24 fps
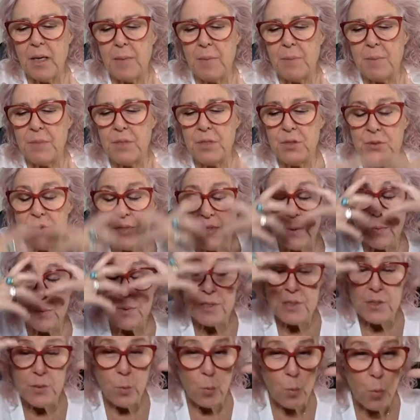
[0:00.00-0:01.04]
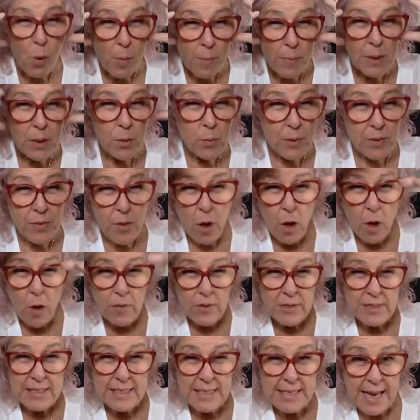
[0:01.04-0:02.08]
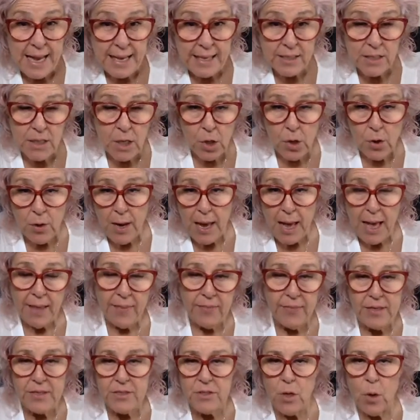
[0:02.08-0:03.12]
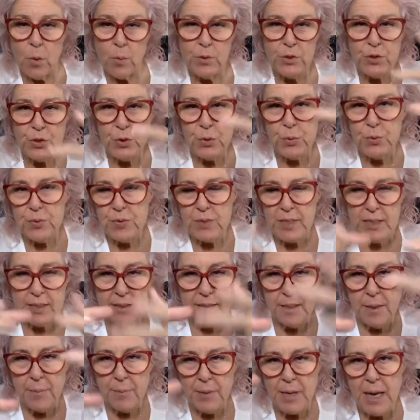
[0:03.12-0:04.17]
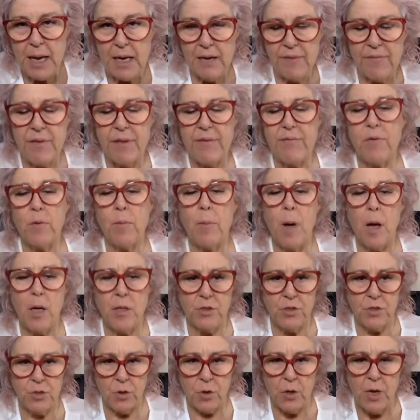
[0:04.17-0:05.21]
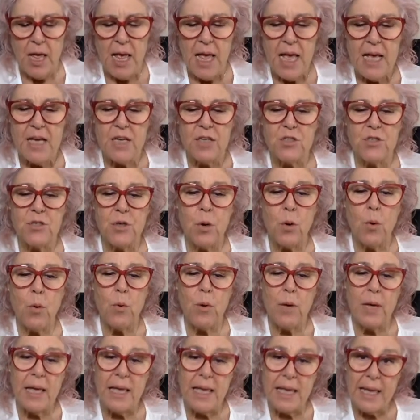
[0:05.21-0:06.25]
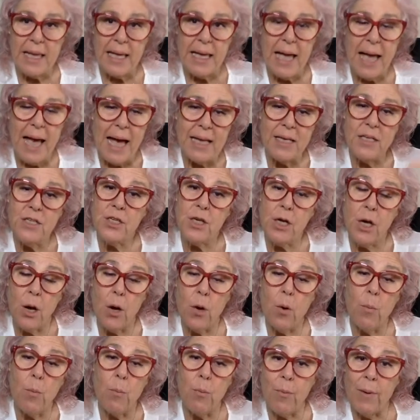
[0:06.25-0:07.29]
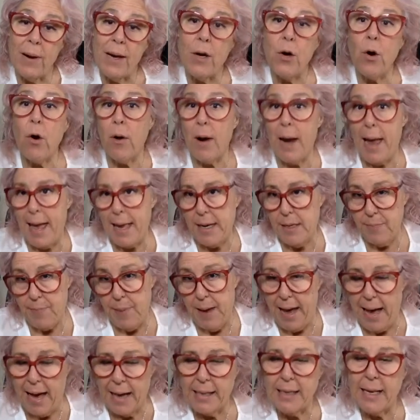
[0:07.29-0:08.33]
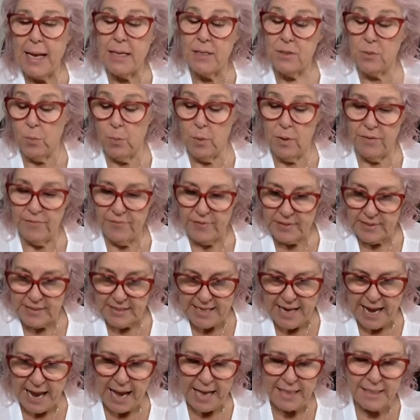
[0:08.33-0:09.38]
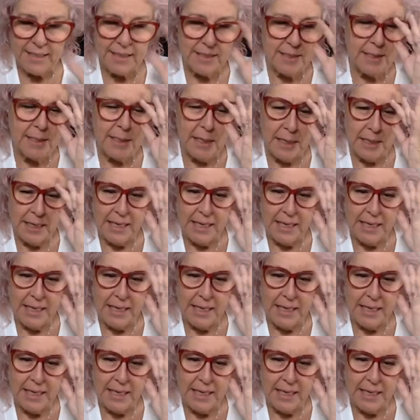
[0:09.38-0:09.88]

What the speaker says: Medusa was the woman with all the snakes on her head that's always used as some kind of evil monster. So he had to go bring her head back as asks.